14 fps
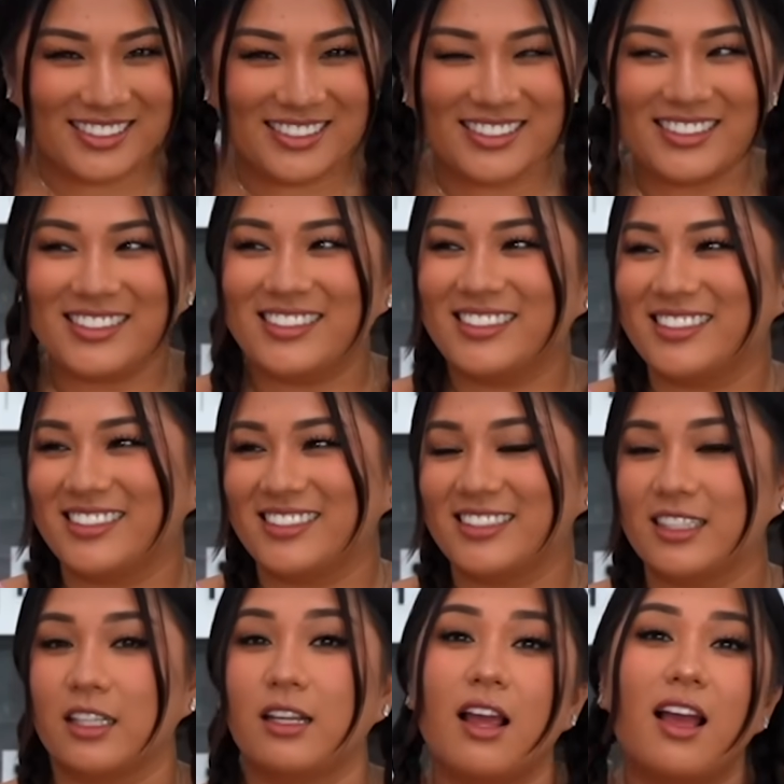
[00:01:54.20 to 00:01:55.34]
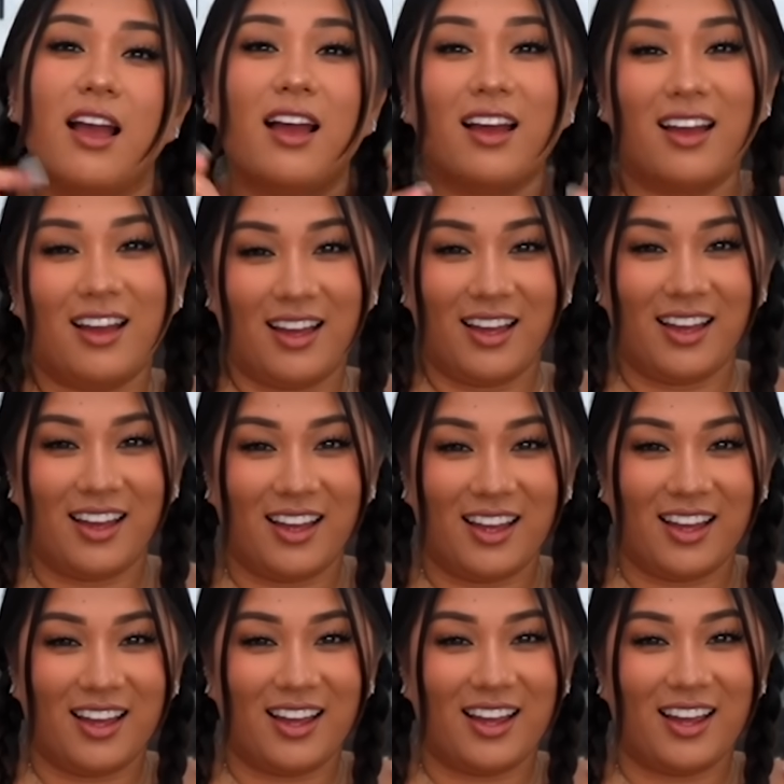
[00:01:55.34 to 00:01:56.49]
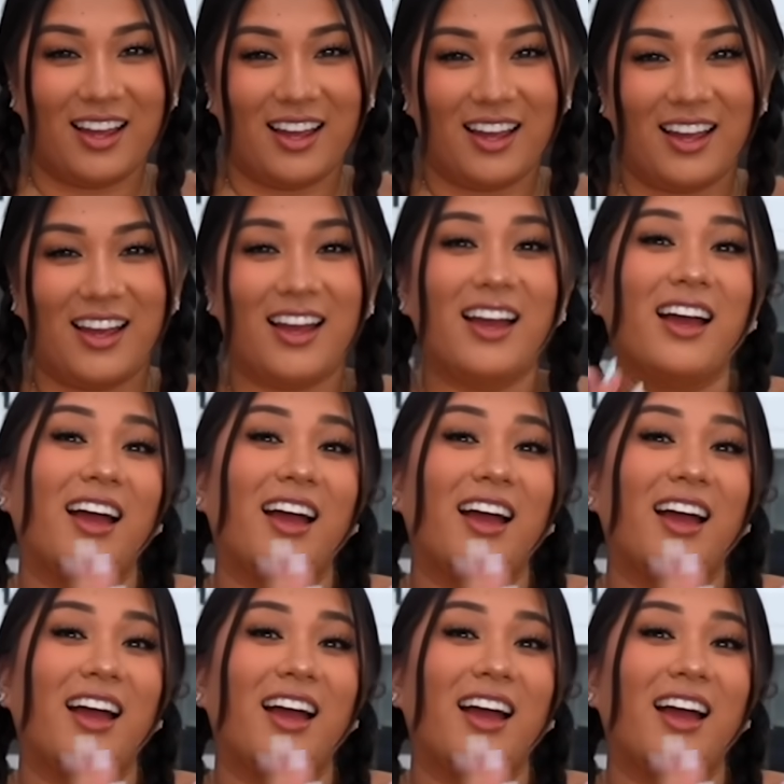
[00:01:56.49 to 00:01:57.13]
No words are spoken by the person on screen.